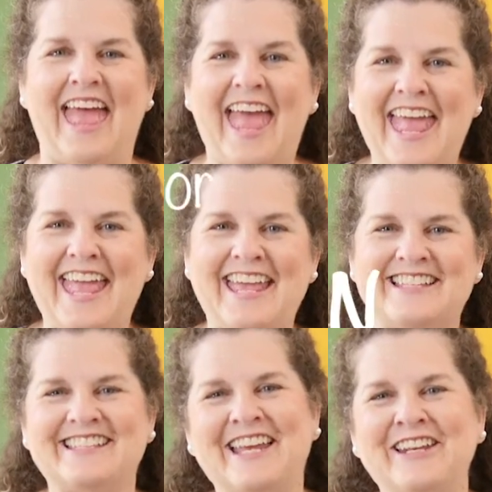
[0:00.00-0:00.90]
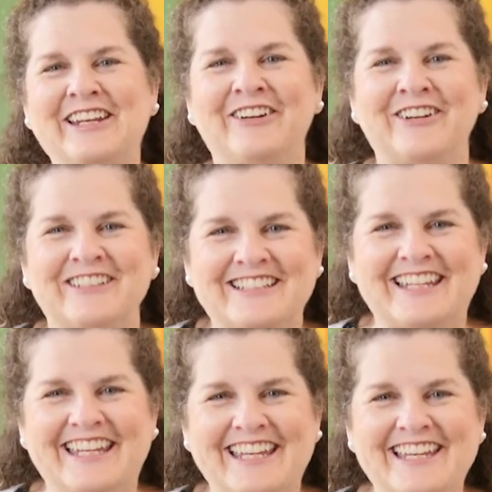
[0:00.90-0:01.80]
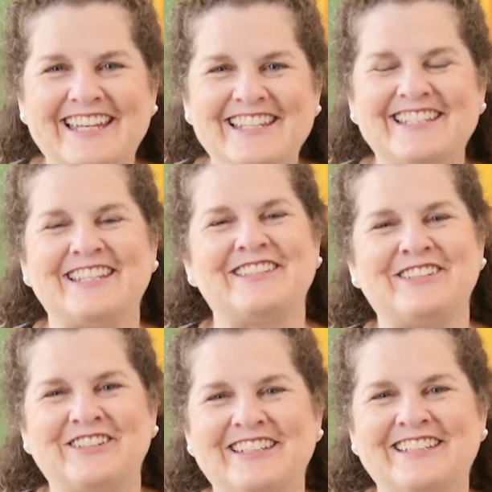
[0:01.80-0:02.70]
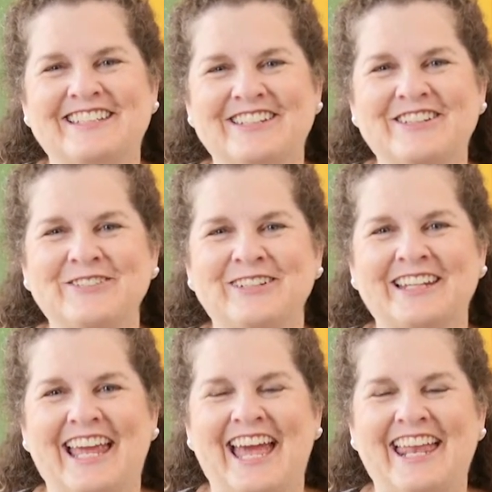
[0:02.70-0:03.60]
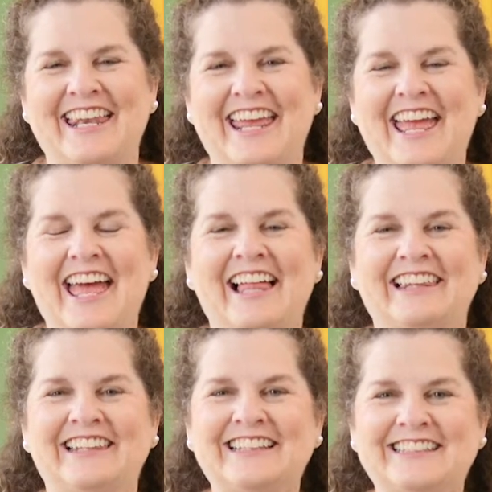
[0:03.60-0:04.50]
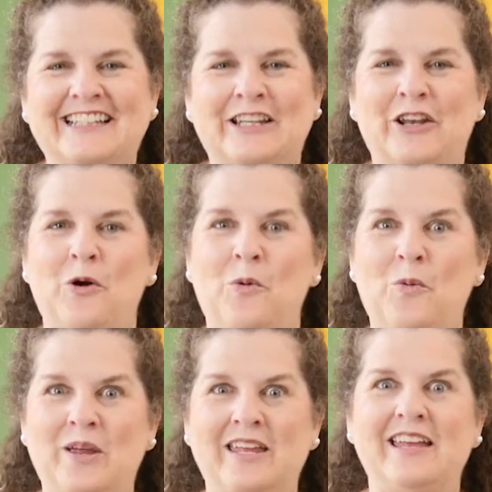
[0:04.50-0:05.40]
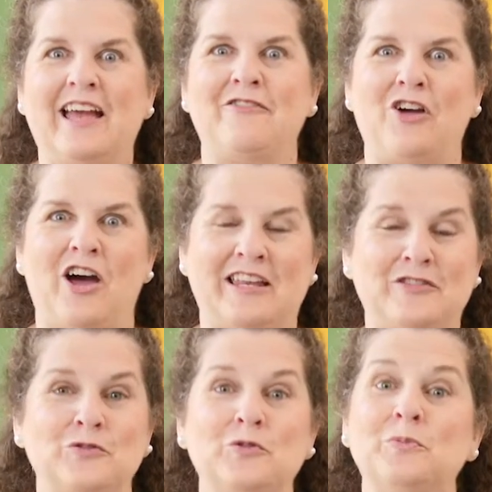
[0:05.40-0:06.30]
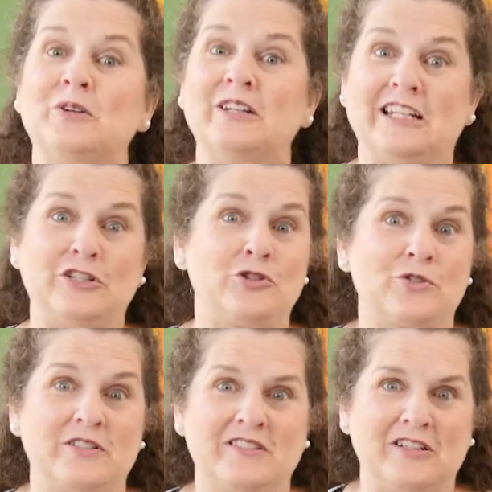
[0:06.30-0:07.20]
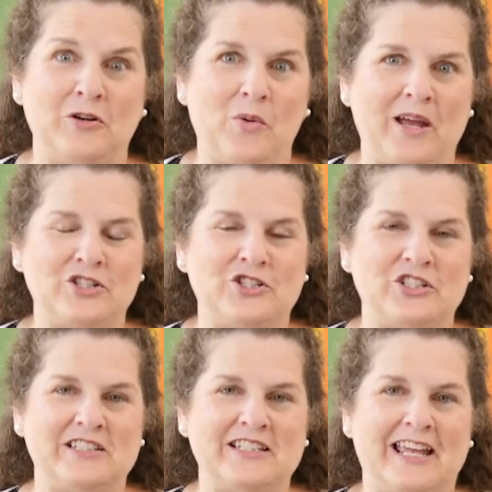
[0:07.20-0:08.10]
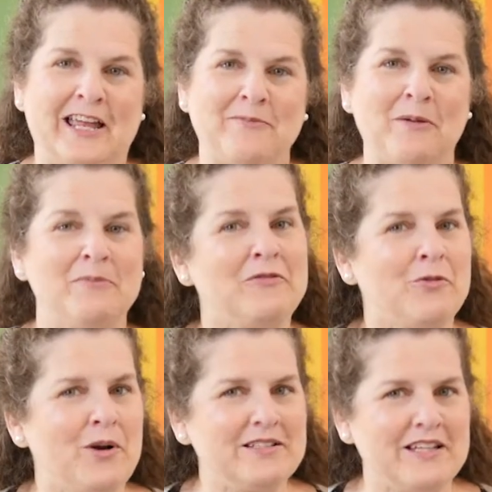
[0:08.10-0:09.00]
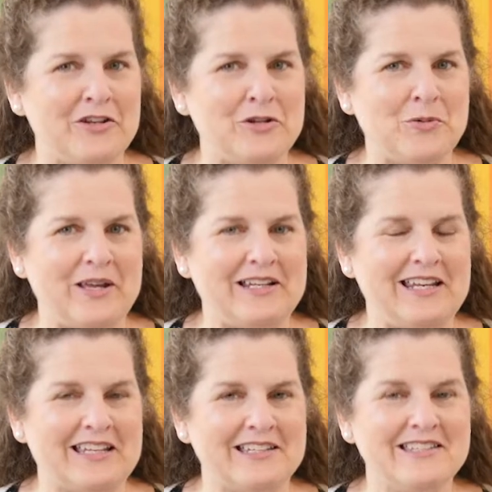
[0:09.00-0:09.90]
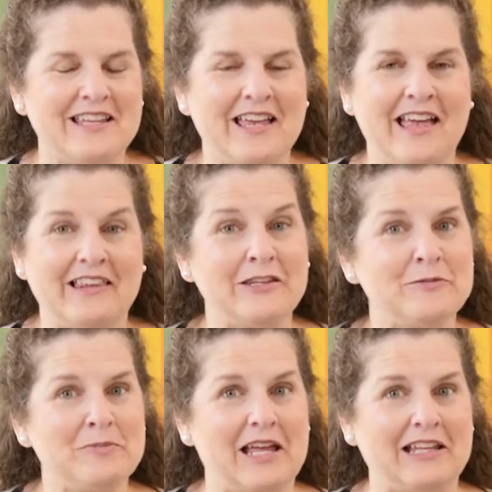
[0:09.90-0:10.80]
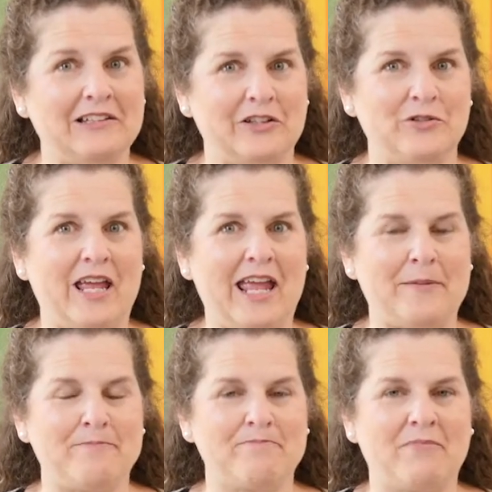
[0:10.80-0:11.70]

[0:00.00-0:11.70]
Hey, Sandhurst kids, it's good to see you again. Listen, we have got a super interesting question today, but before I tell you what it is, let's play a little game.